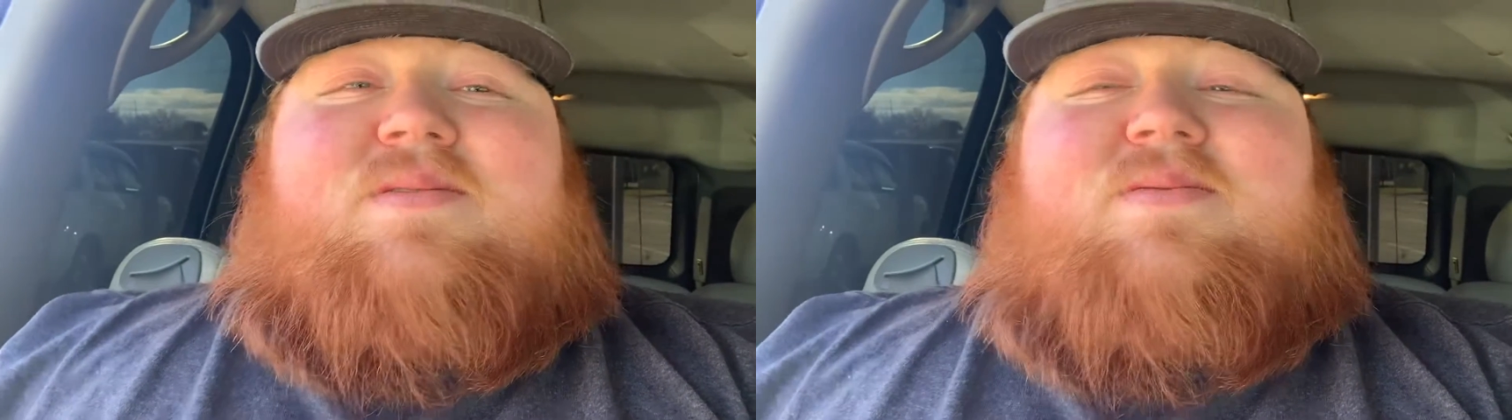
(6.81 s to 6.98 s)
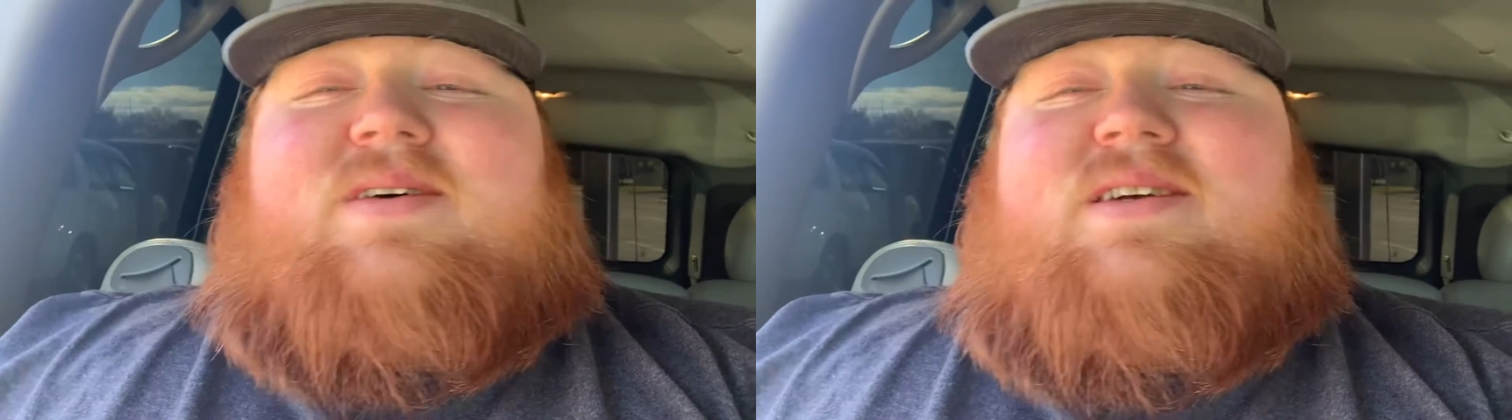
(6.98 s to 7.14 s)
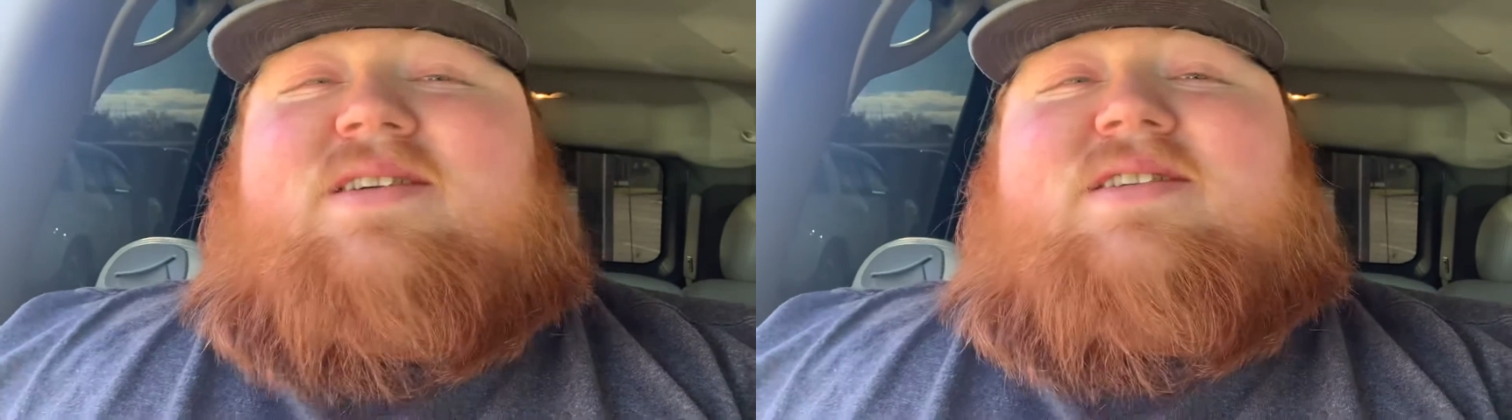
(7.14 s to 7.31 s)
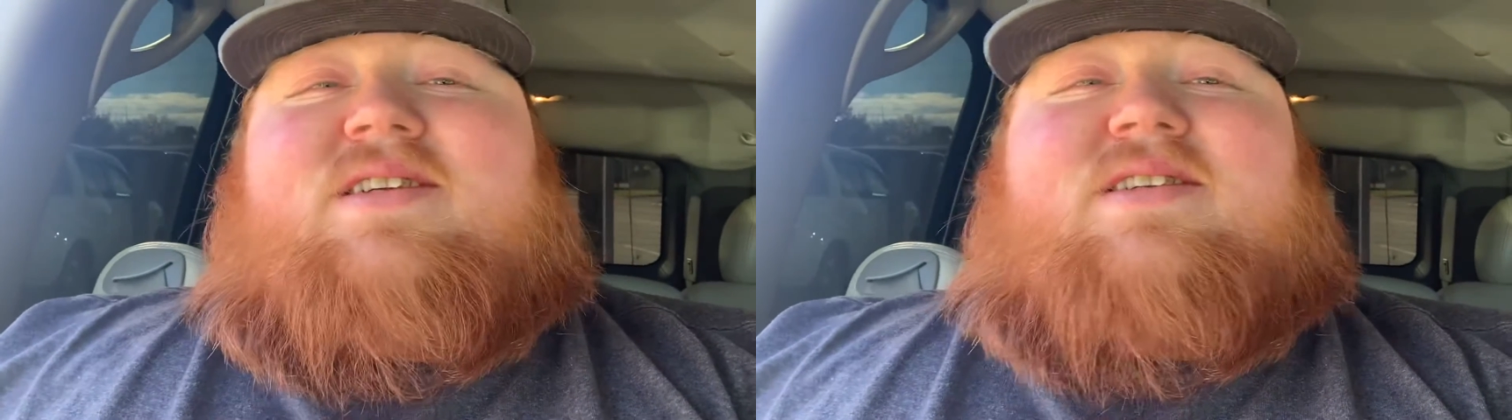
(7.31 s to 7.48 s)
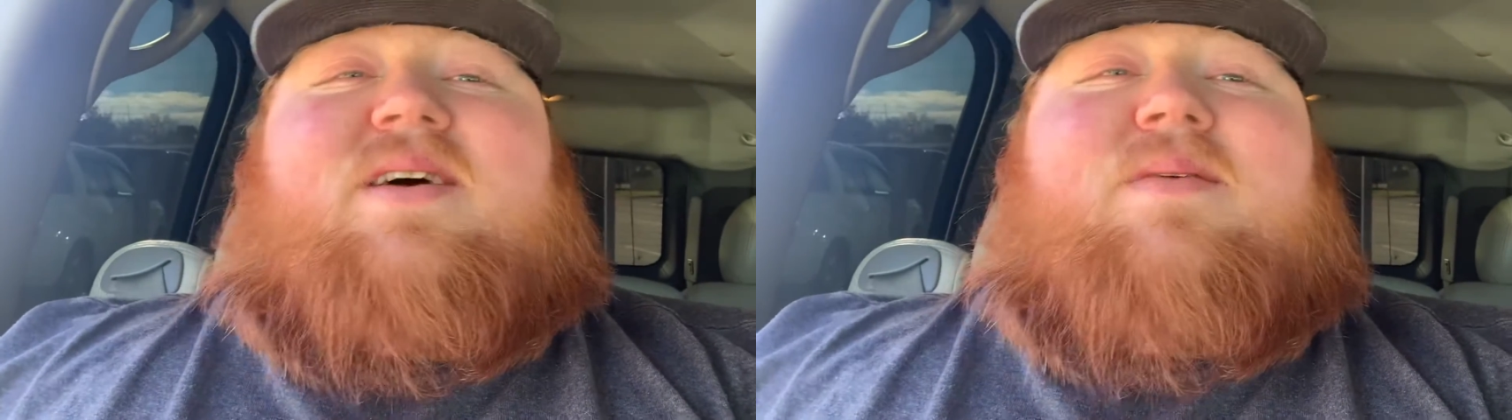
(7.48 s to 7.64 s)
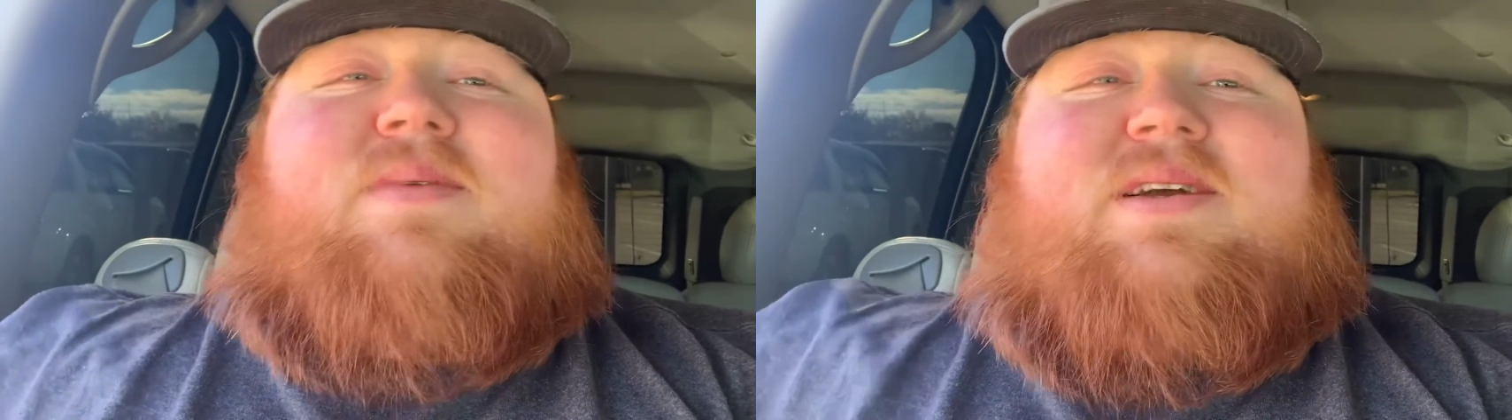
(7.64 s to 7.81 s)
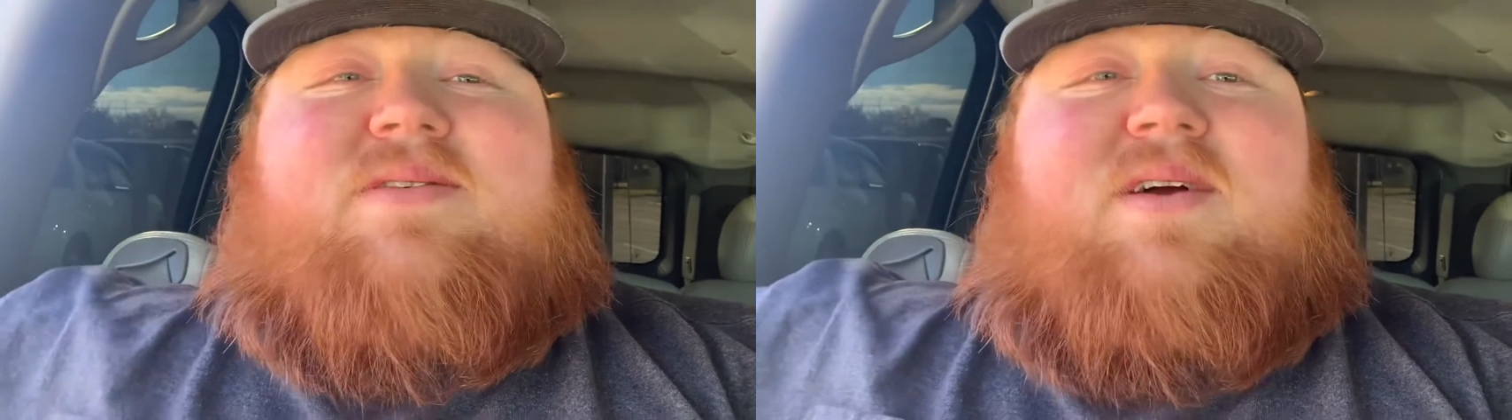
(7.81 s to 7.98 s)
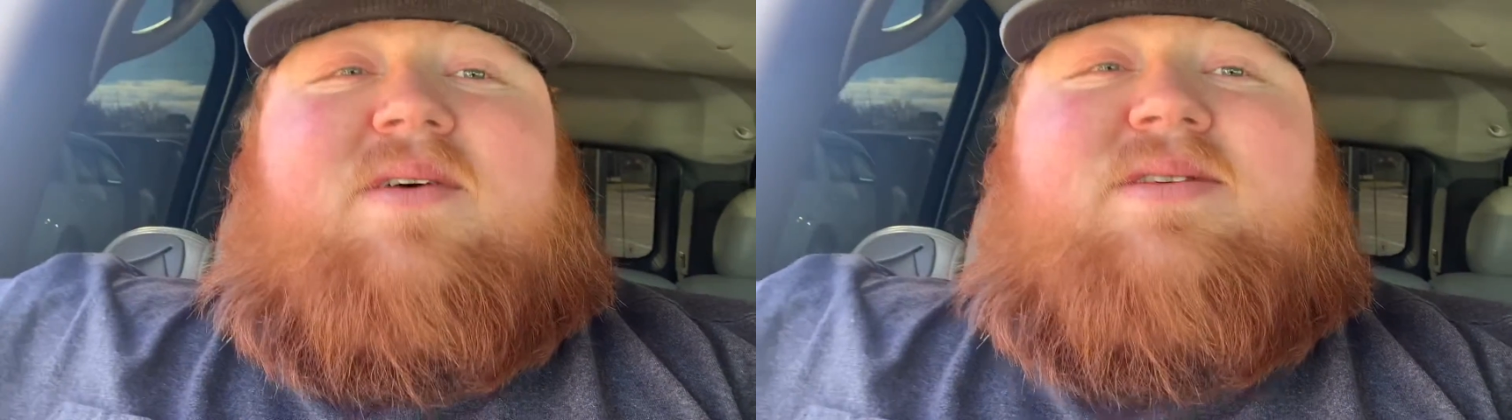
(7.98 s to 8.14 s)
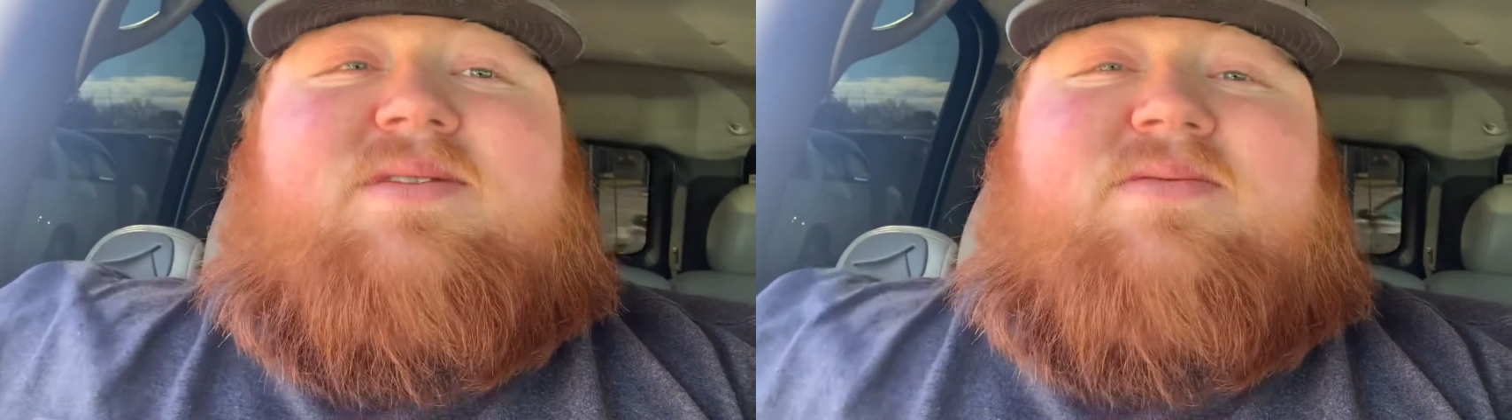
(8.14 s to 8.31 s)
we're just gonna be
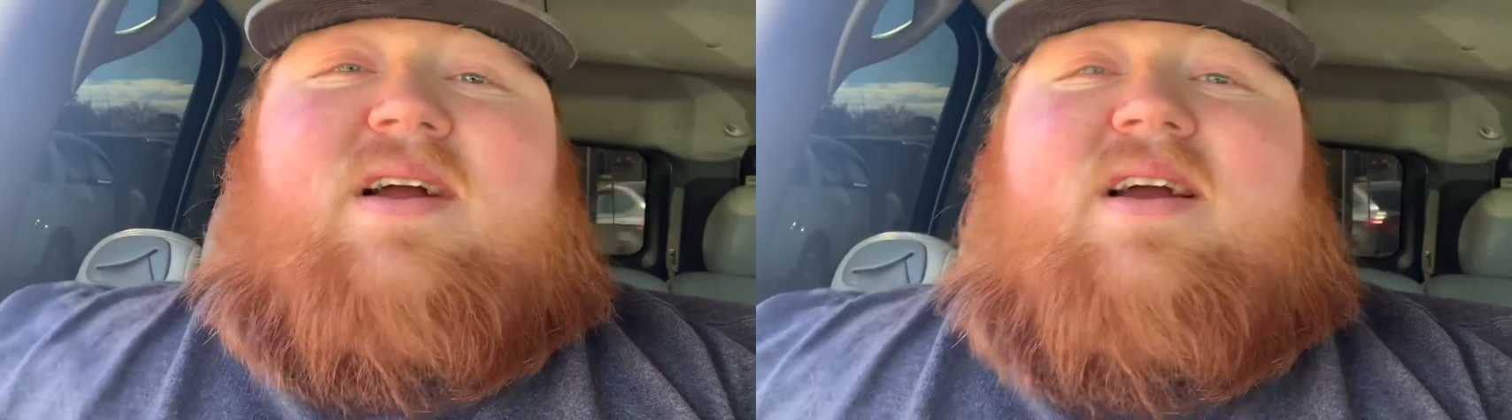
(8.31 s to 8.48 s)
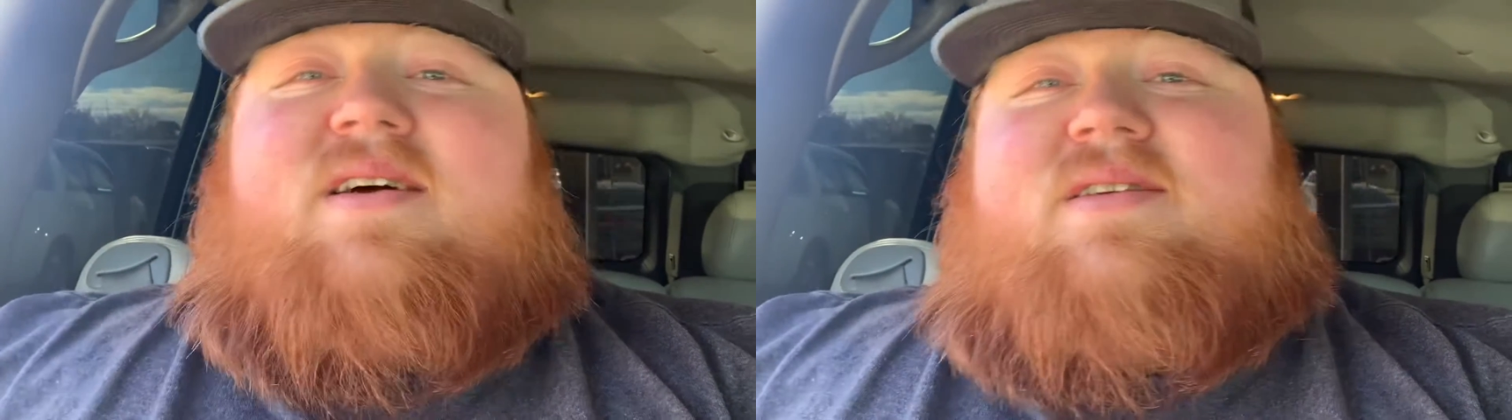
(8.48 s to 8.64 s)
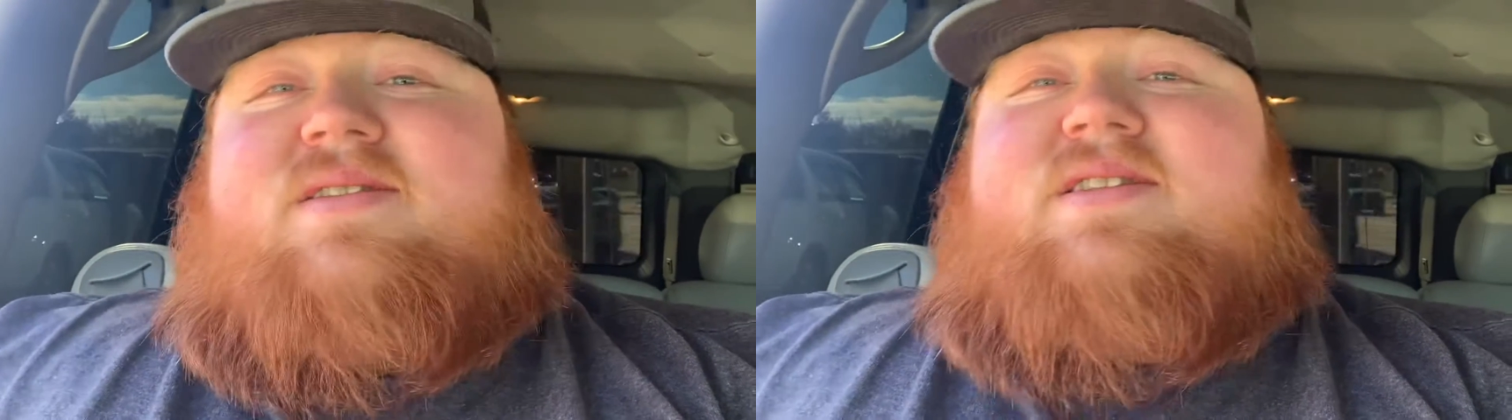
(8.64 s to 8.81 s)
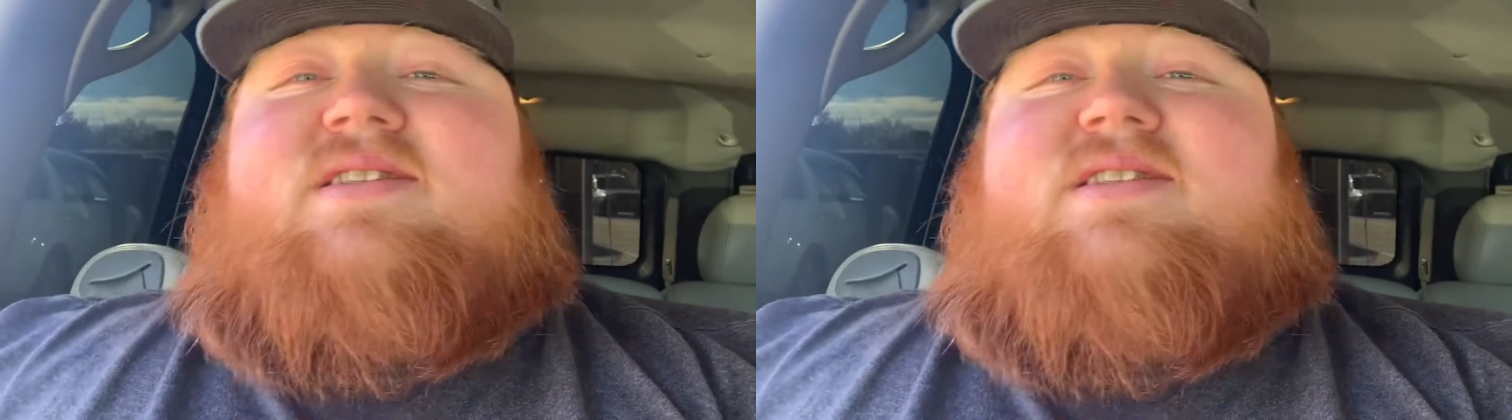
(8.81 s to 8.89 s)
cruising around.